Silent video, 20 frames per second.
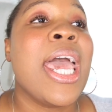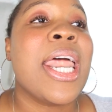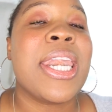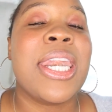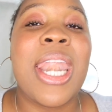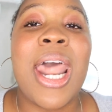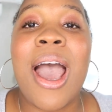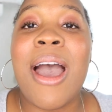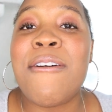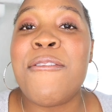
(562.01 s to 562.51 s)

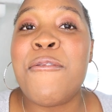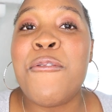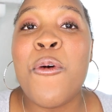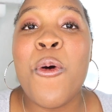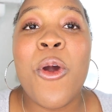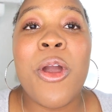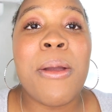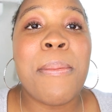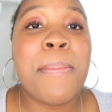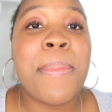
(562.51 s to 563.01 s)
Not
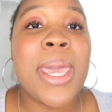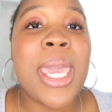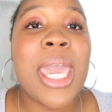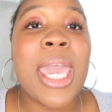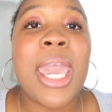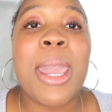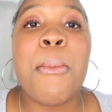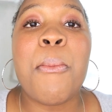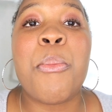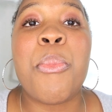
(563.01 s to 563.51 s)
for
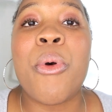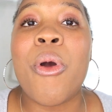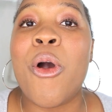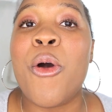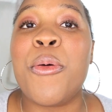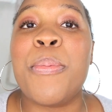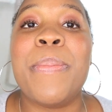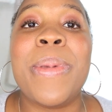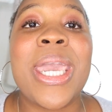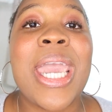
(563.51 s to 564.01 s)
me.
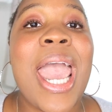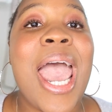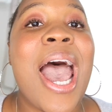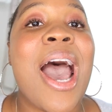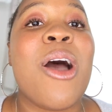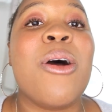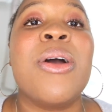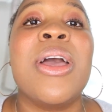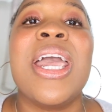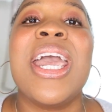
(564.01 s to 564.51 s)
Broke me
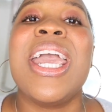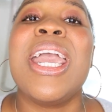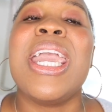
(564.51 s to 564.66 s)
out.